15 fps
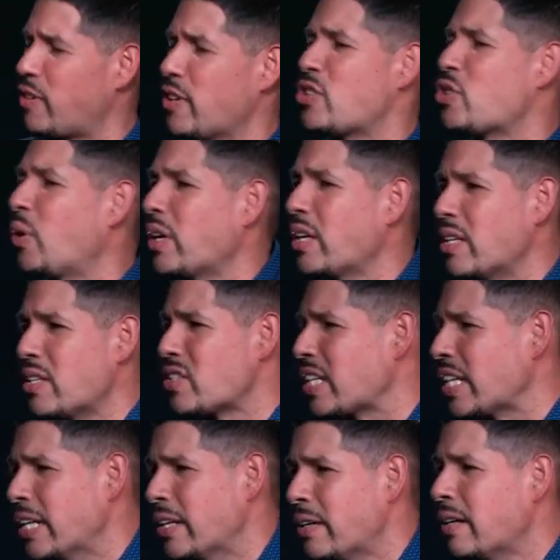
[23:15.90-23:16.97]
for joining us
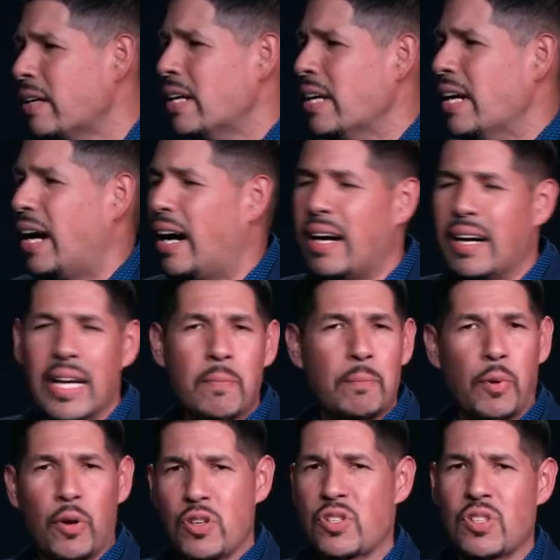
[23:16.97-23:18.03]
here uh, in
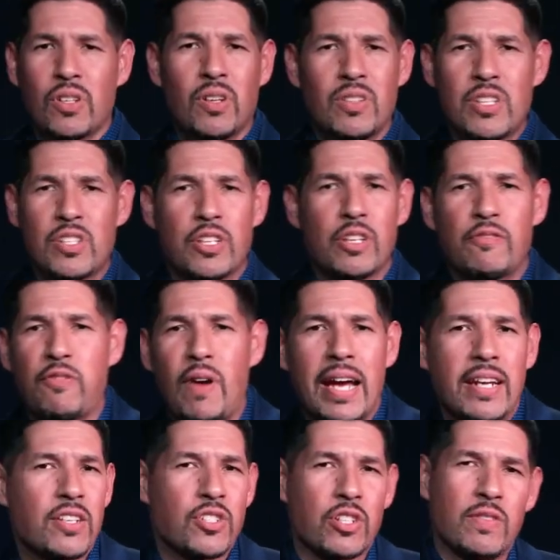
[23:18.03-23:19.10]
person on this Good
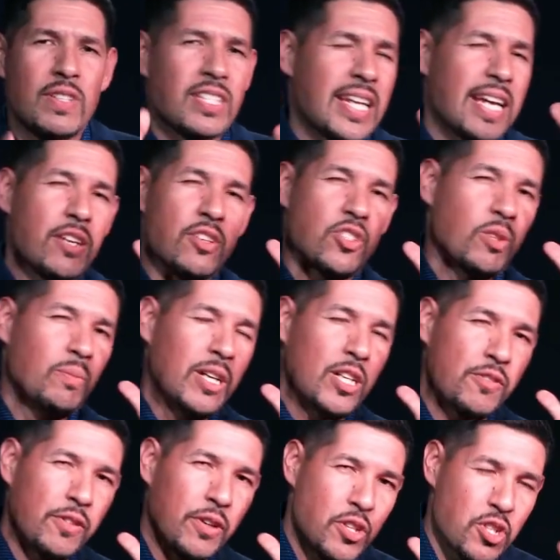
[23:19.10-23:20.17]
Friday service. Thank you so much
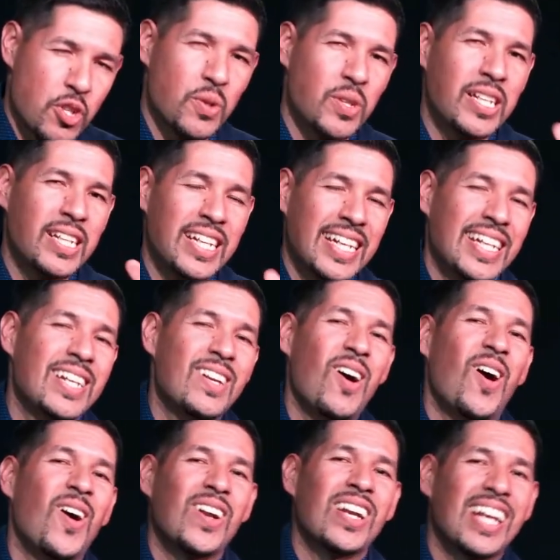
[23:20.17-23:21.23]
for tuning in
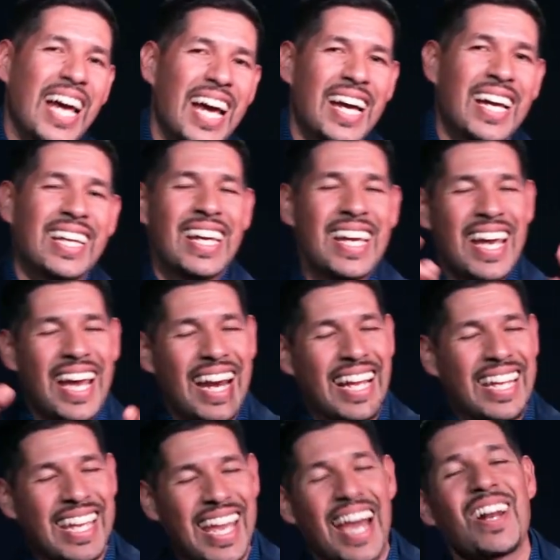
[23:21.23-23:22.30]
online. And I
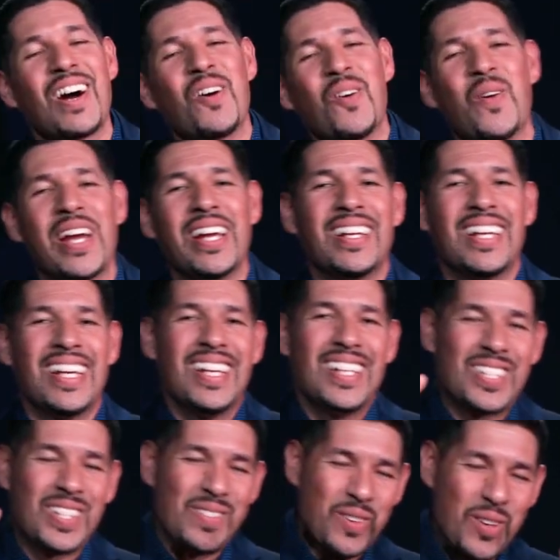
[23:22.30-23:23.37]
cannot wait
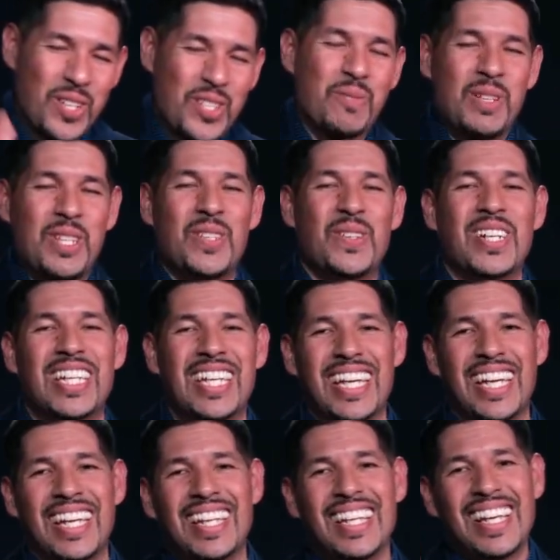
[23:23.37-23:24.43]
to worship with you
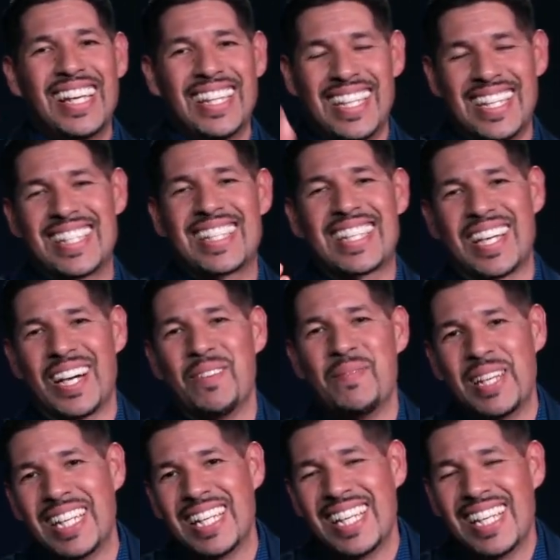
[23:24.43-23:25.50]
again this
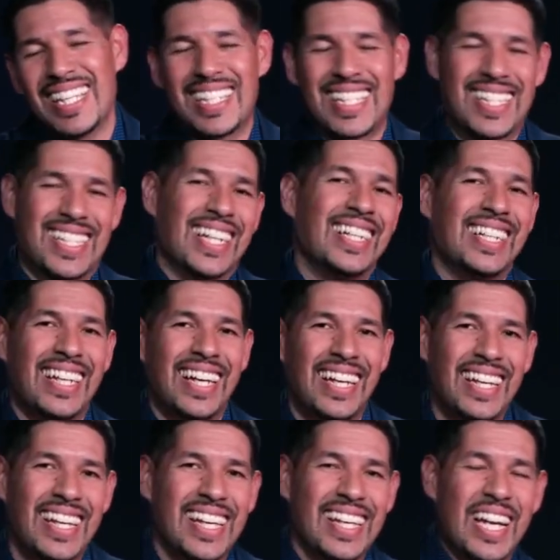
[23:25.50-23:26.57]
coming
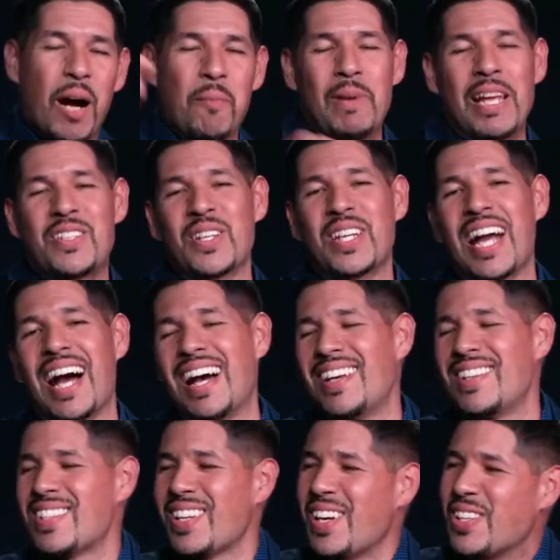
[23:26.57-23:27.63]
Sunday. God bless you
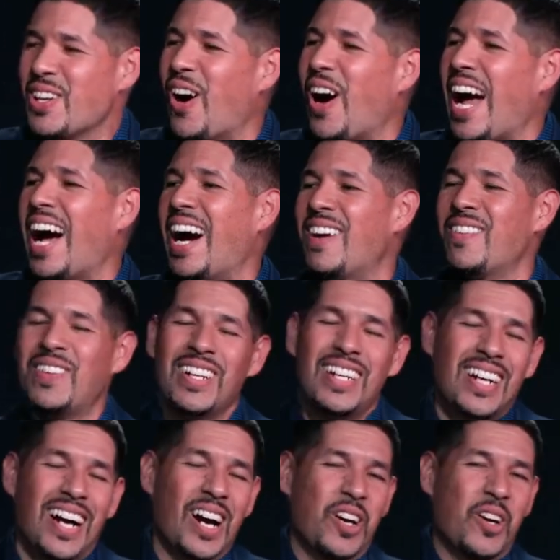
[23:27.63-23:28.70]
guys. Y'all have
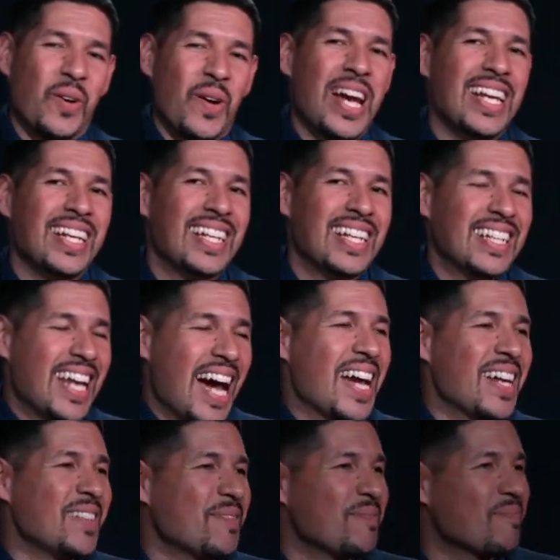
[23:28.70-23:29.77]
a great night.